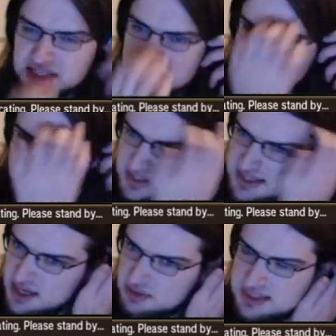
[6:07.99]
he's either
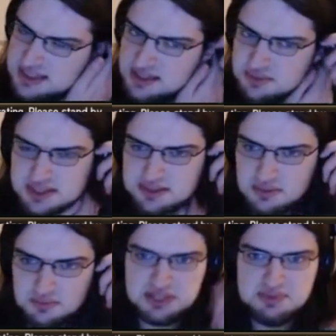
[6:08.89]
Tailwinding,
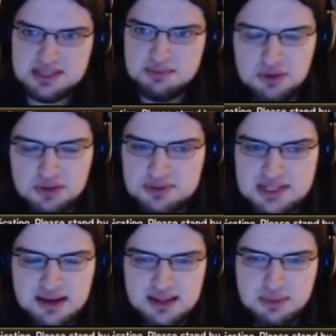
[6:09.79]
which means I'm not
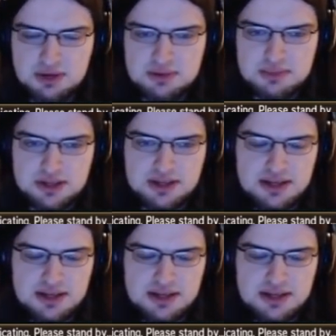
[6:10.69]
losing either Pokemon,